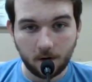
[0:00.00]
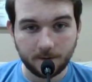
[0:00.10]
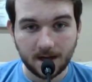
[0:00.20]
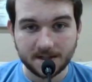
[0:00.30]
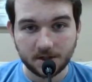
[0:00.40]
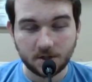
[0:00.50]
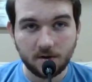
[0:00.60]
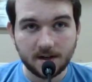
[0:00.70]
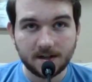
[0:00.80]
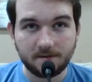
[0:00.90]
I hope you guys
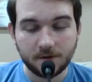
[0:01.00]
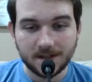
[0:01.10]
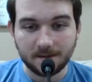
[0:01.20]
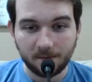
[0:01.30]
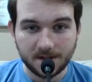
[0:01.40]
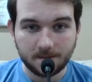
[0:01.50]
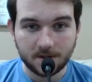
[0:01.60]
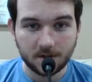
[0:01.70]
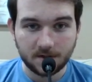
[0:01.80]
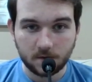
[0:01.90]
enjoyed it. If you did, please be
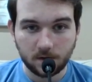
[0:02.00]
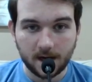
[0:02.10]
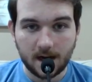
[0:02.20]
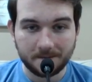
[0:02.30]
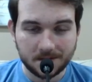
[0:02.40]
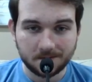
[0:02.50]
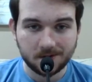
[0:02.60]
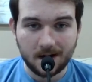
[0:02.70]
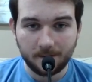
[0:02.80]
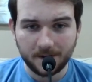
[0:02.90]
sure to like, comment,
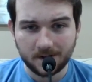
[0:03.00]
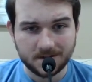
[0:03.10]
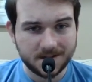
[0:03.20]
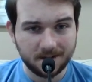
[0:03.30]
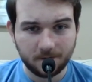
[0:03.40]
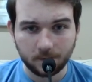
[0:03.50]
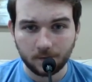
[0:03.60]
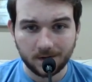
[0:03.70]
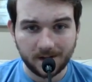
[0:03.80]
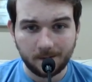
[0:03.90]
subscribe, all that good stuff. It would
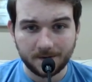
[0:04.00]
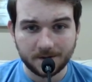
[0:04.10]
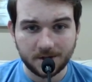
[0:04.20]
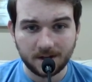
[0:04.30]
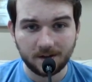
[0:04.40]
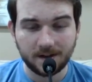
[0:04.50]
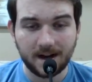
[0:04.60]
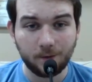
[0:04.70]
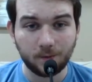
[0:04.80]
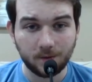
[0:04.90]
really help out the channel, and
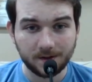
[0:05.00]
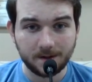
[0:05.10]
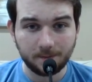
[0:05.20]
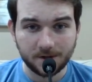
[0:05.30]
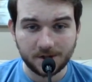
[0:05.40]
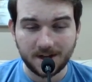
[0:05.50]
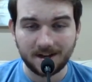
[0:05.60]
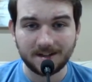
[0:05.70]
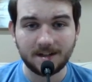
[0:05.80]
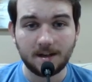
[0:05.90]
I would really appreciate it.